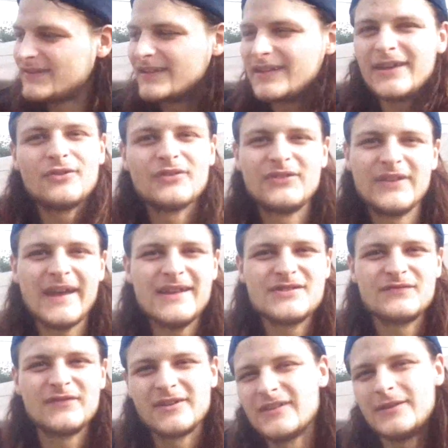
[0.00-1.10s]
to get on stage
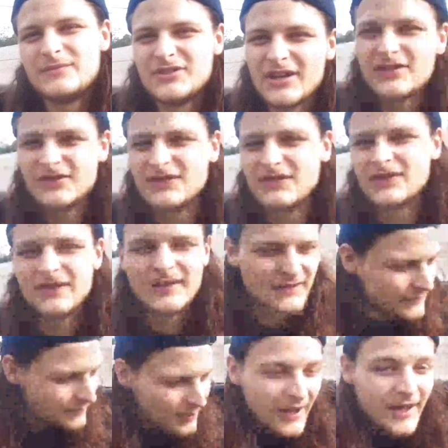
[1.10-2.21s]
in front of them judges
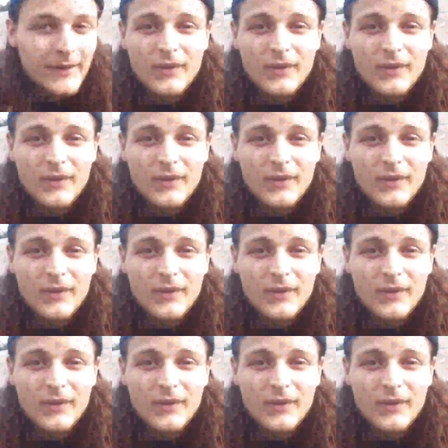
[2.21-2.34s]
to play